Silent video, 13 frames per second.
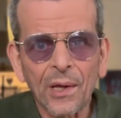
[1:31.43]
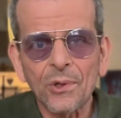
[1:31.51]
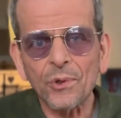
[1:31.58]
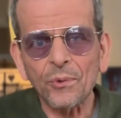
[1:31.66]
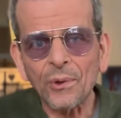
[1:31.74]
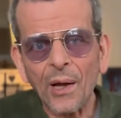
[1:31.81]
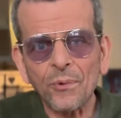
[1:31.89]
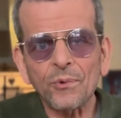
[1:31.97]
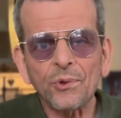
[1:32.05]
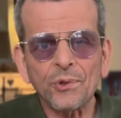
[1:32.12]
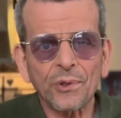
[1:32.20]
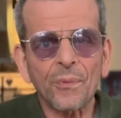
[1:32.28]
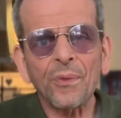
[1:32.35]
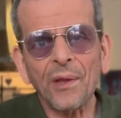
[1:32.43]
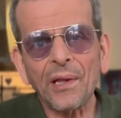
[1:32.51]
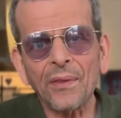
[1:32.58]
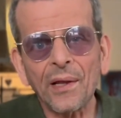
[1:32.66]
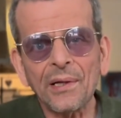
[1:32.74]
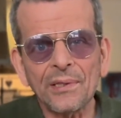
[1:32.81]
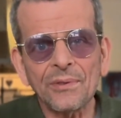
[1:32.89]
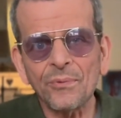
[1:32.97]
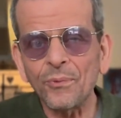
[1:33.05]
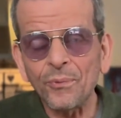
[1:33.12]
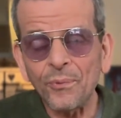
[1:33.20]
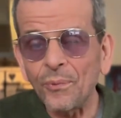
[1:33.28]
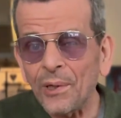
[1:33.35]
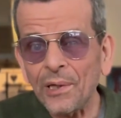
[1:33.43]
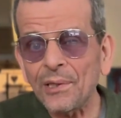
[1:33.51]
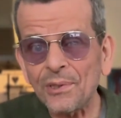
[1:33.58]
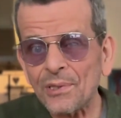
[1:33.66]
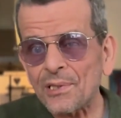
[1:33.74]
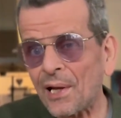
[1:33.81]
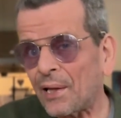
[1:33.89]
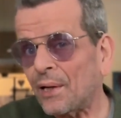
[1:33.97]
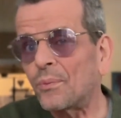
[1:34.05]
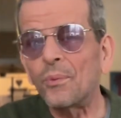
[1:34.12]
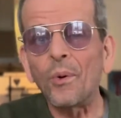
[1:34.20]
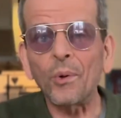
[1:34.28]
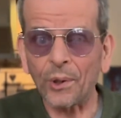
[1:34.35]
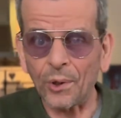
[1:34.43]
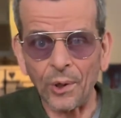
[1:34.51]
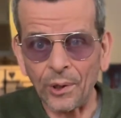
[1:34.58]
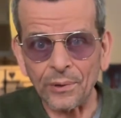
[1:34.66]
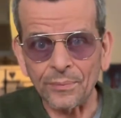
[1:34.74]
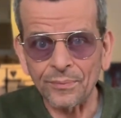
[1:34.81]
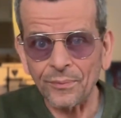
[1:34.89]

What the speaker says: So down to something that is really just like a watercolor